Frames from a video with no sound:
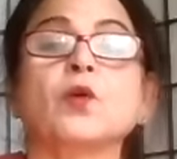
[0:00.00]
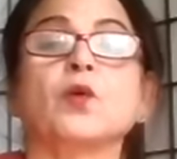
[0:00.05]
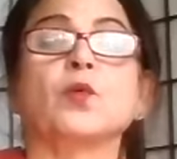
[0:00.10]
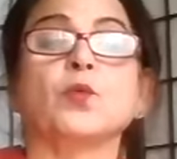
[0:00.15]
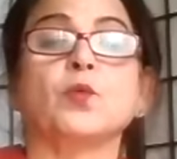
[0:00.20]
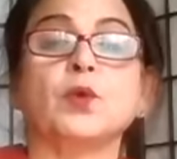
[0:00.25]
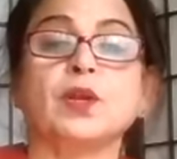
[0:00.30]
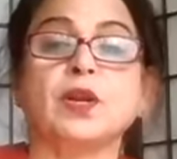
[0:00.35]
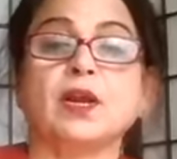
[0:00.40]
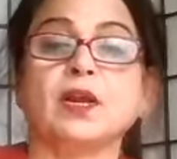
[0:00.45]

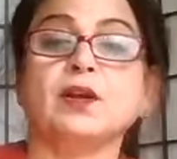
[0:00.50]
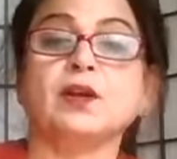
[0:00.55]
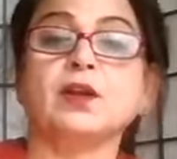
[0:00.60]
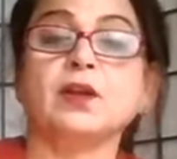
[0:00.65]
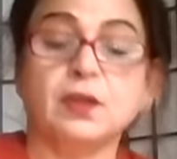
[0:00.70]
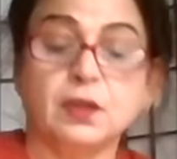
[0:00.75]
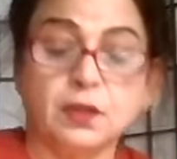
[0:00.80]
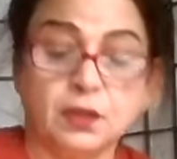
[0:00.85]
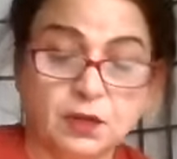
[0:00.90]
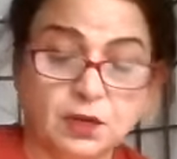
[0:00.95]
we read
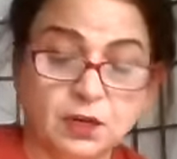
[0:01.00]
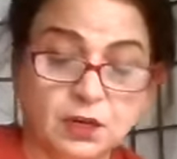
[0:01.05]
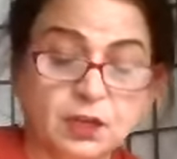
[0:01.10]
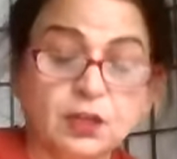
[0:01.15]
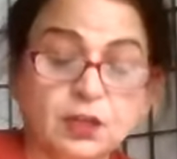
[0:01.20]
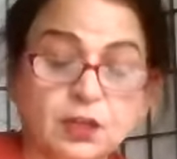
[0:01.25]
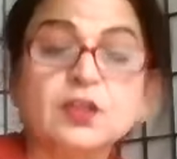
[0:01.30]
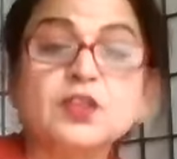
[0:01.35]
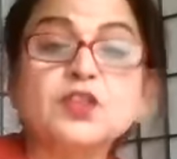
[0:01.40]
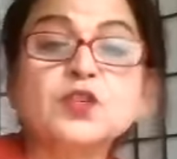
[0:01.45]
in
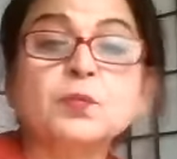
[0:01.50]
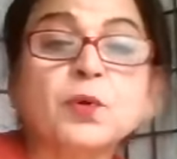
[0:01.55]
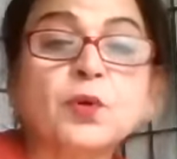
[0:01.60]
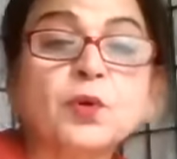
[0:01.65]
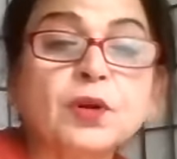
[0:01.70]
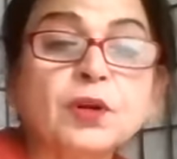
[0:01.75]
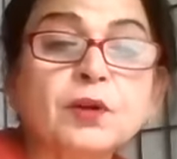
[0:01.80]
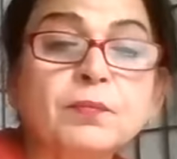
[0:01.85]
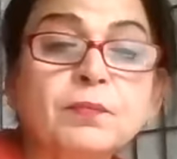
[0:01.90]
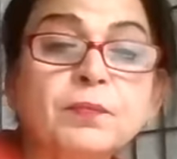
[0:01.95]
English book.
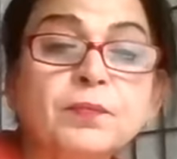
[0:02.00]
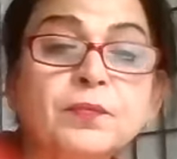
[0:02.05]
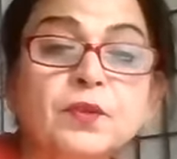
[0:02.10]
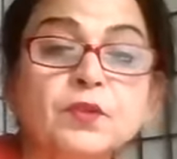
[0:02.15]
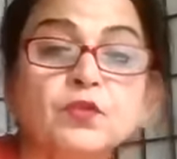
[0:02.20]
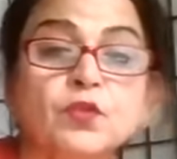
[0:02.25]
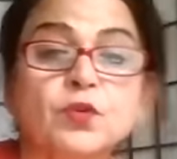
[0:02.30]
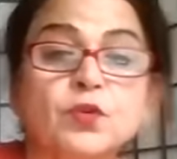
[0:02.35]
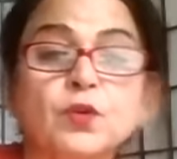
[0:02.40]
So